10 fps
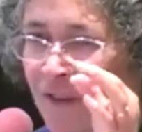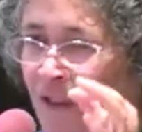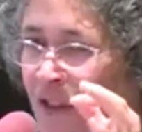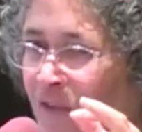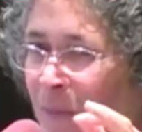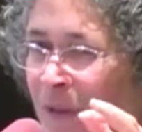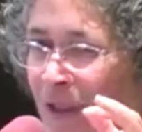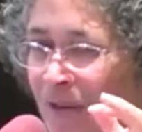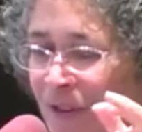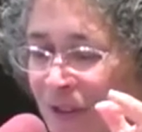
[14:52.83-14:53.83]
Think of a
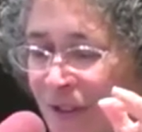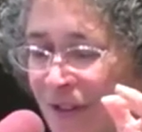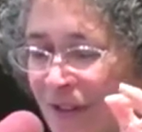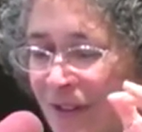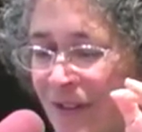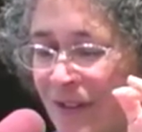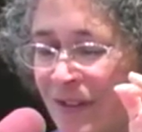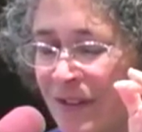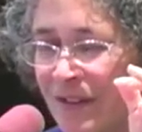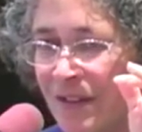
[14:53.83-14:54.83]
beloved.
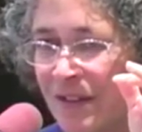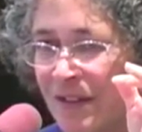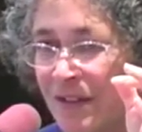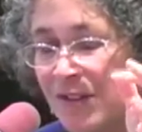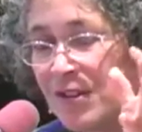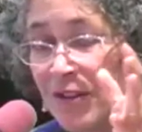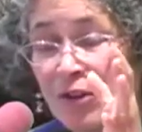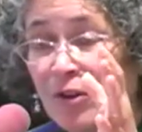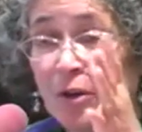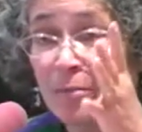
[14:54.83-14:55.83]
Is it
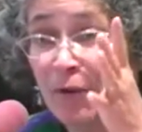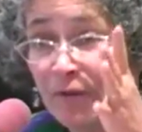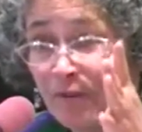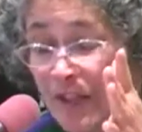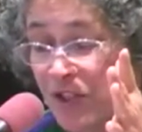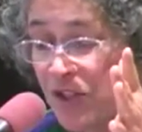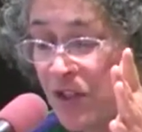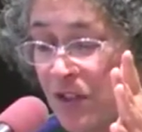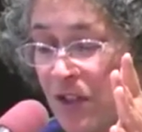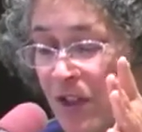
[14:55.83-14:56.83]
their
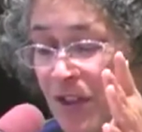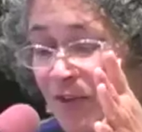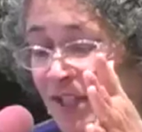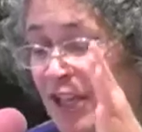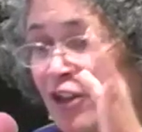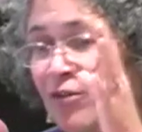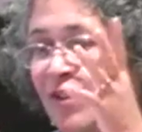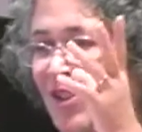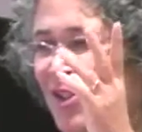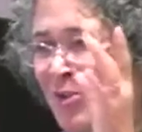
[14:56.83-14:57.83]
perfection, their
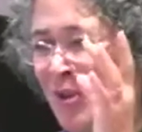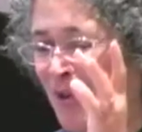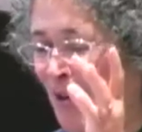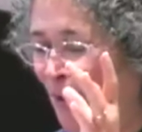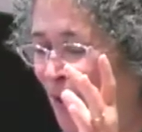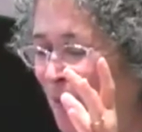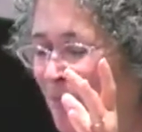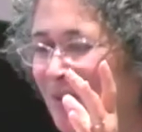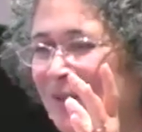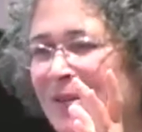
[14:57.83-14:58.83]
adherence to a
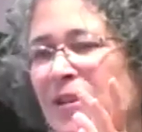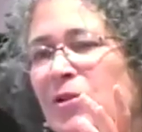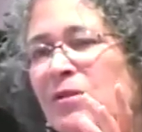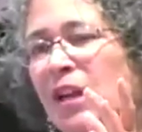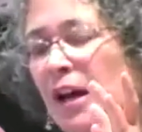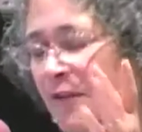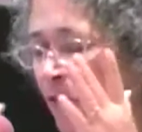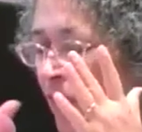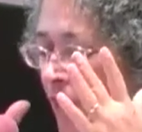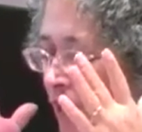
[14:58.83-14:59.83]
norm that you love, or